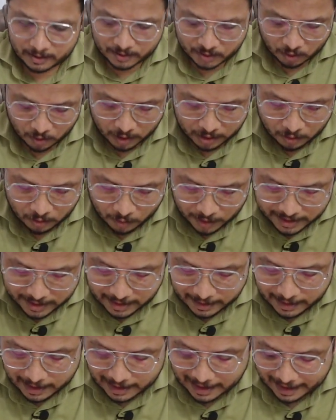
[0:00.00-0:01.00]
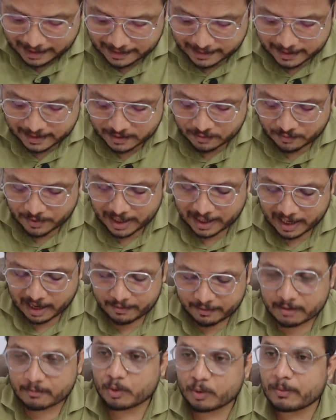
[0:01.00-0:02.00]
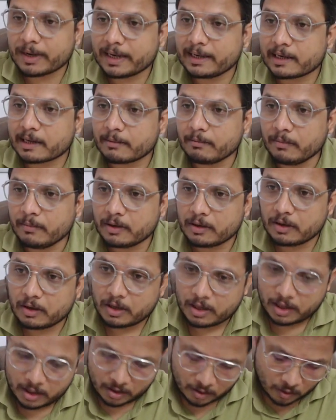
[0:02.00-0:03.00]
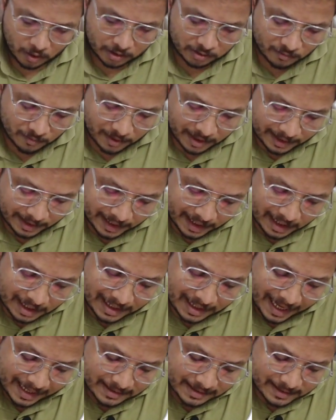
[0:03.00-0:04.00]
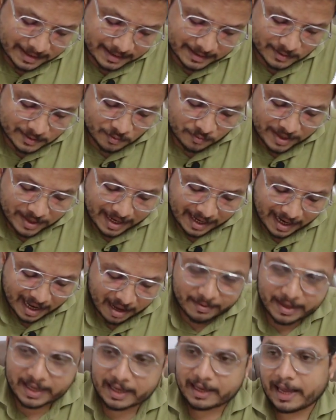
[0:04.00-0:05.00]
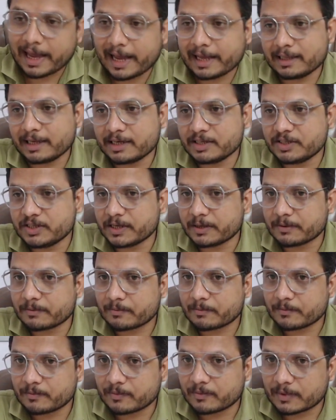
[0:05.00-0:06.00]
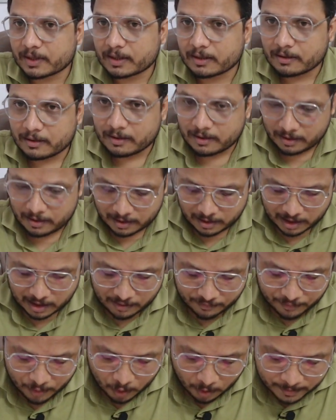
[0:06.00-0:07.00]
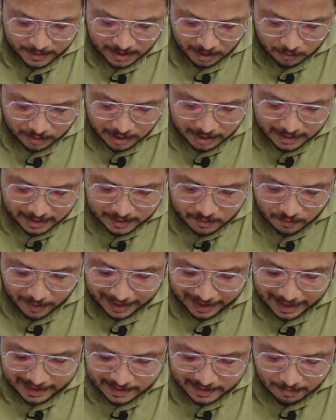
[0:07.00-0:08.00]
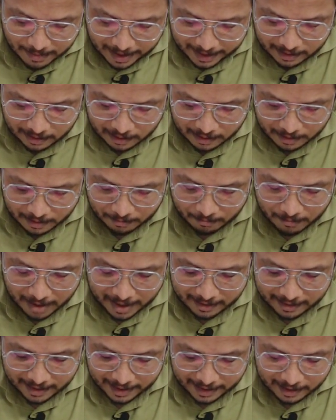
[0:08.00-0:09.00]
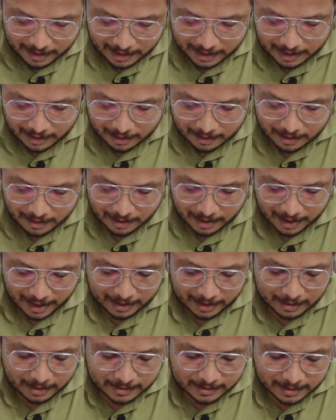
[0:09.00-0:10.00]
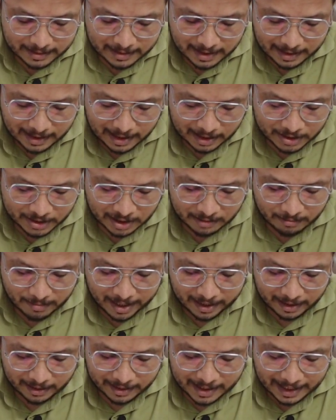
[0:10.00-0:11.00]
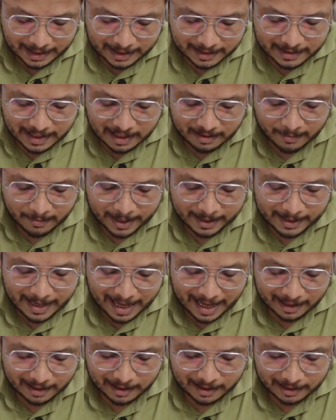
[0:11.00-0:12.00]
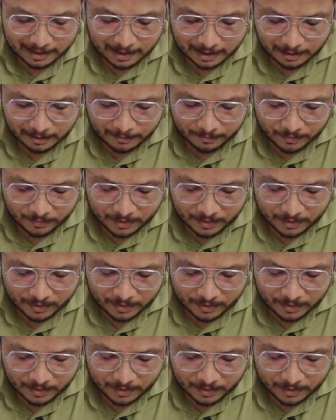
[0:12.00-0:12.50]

So on horizontal axis, we are having momentum. On vertical axis, we are having energy. If you observe, this is valence band by red color and this is conduction band that is there by dark color.